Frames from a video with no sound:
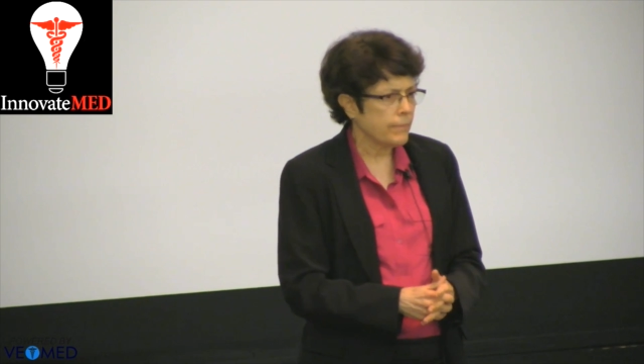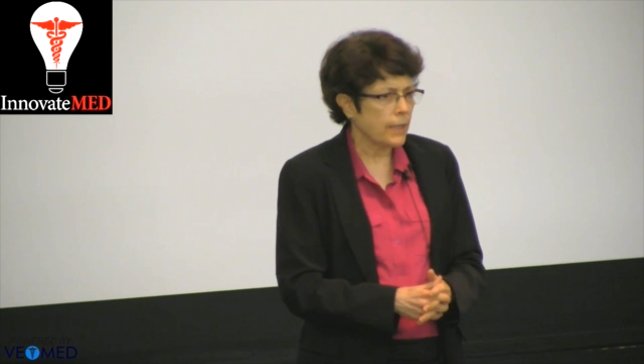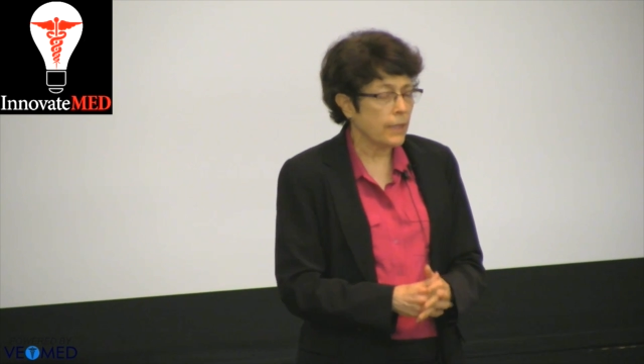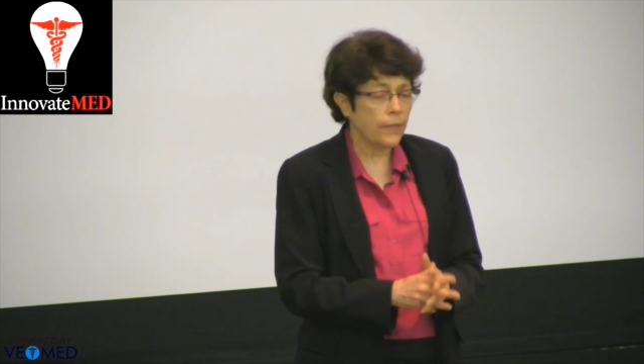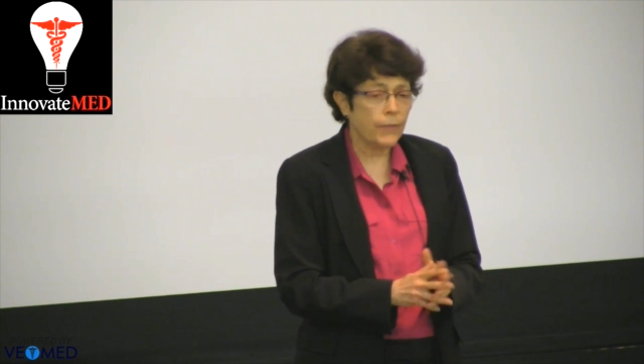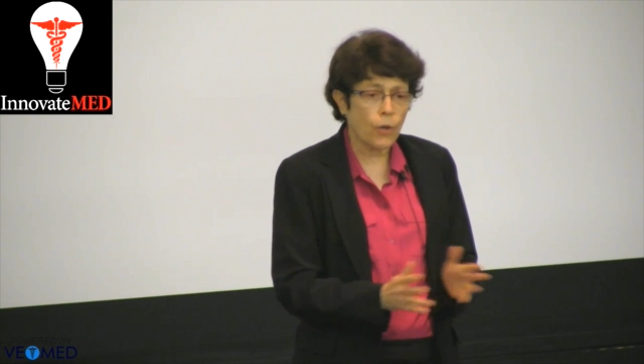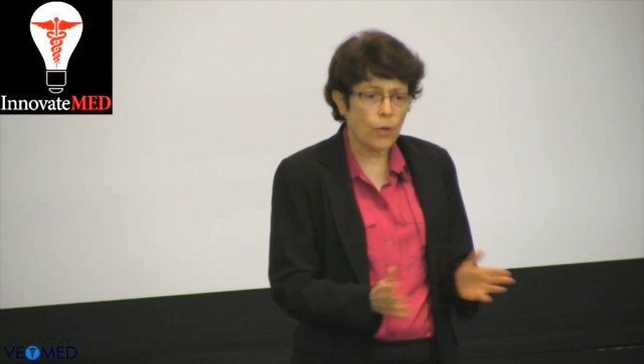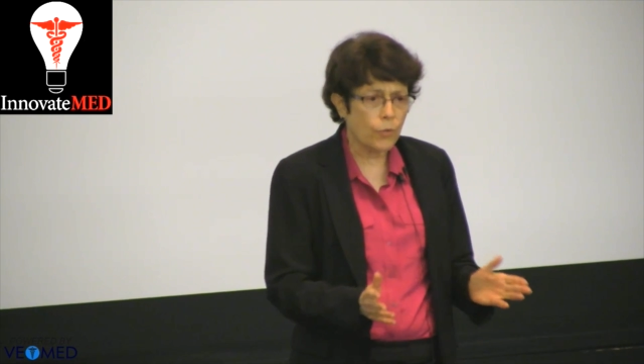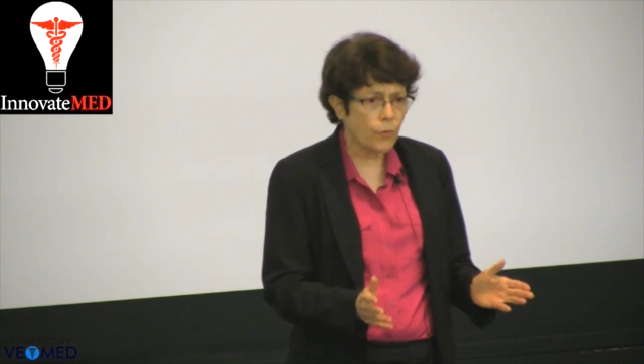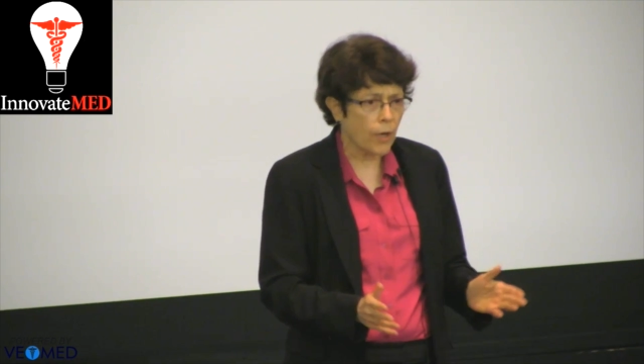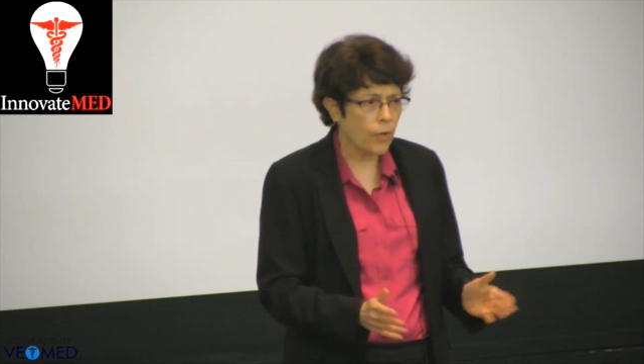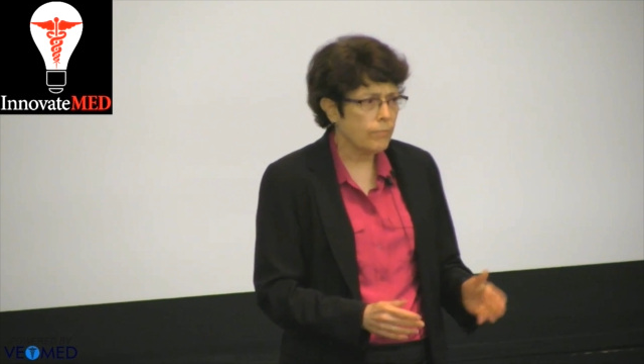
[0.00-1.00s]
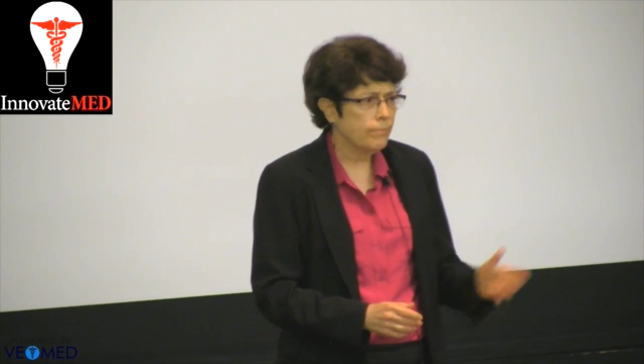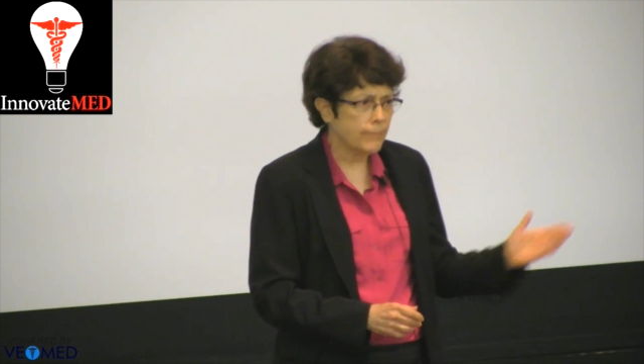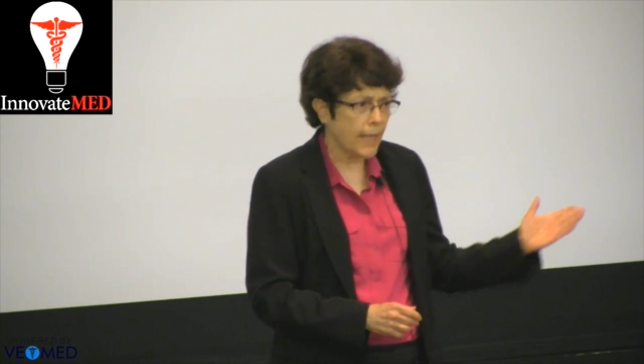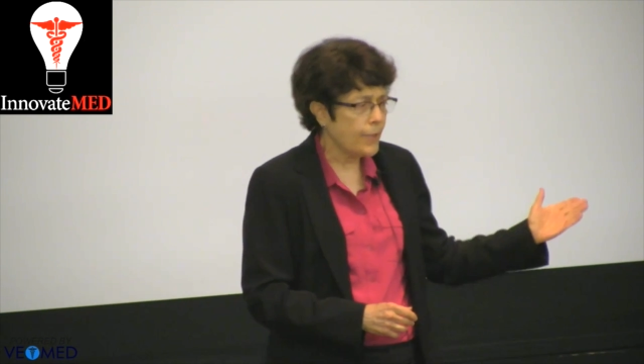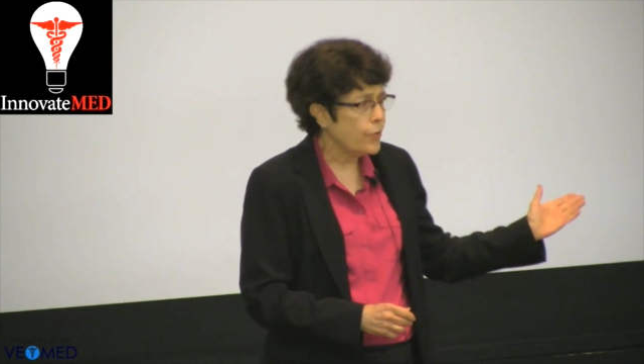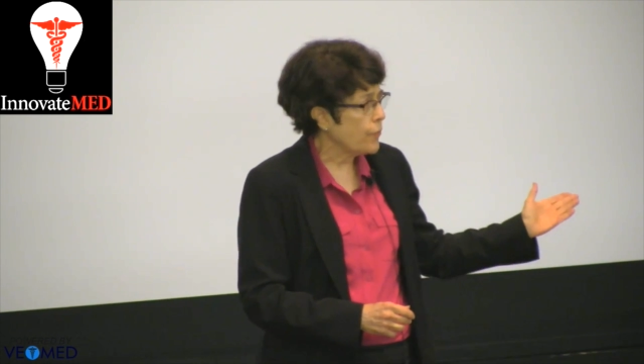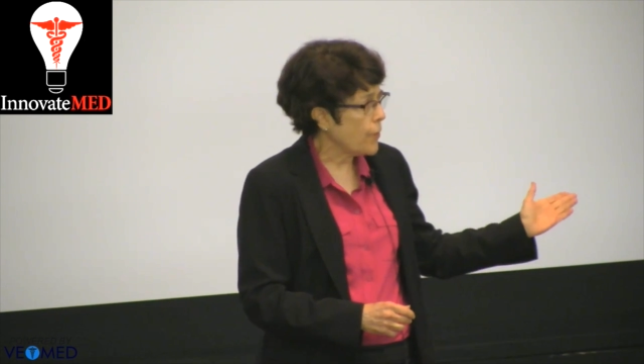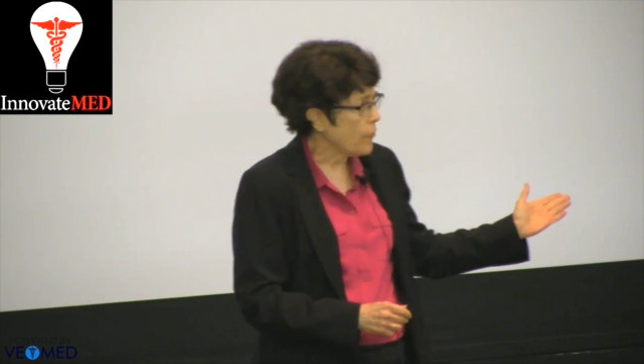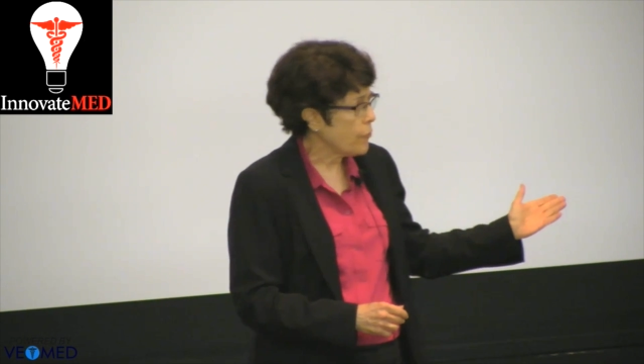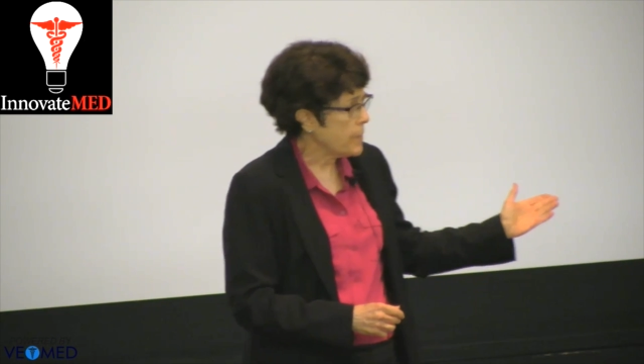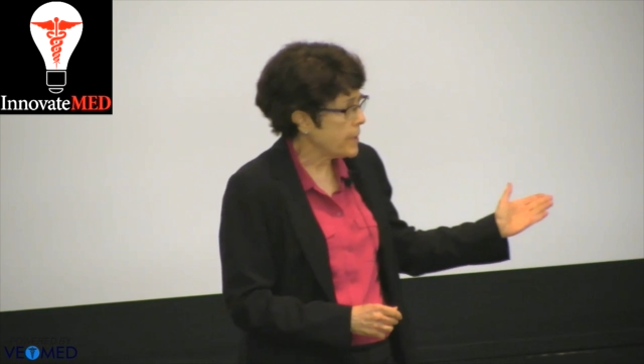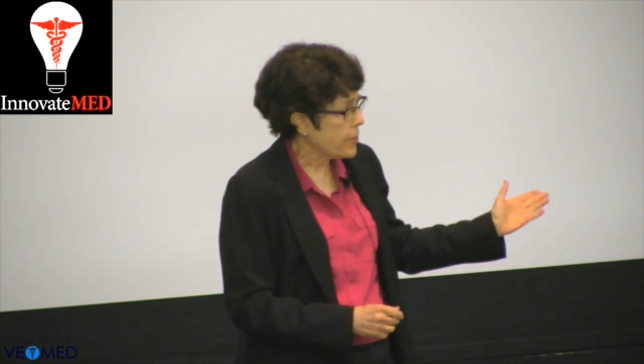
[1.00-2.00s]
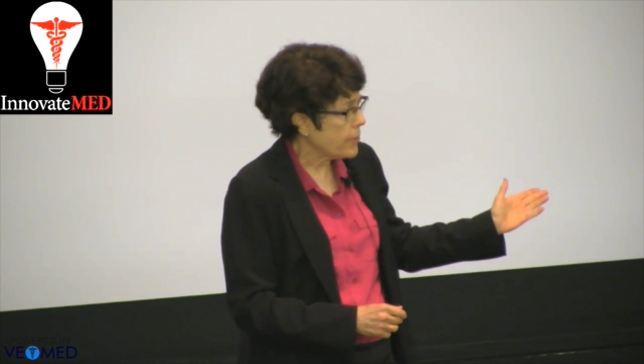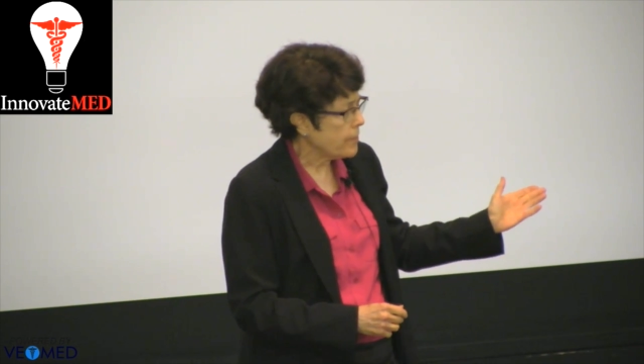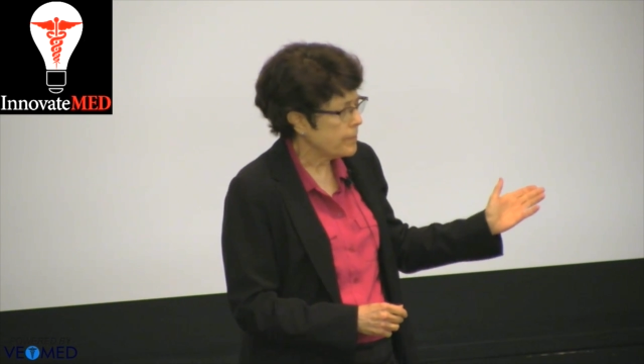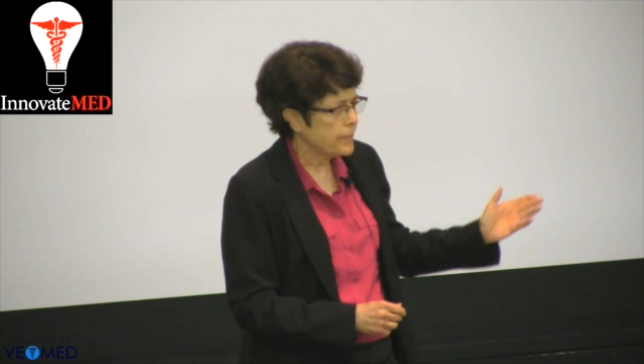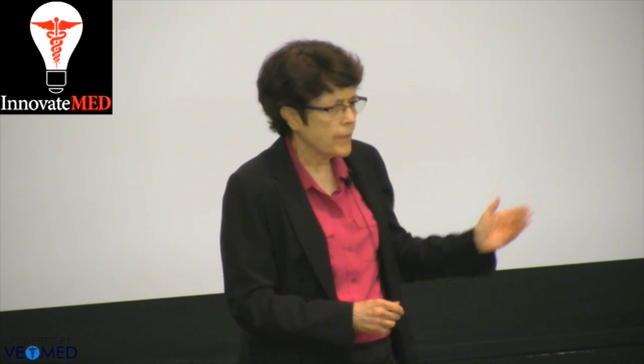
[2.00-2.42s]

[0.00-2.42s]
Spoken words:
living on her own, not too far from here,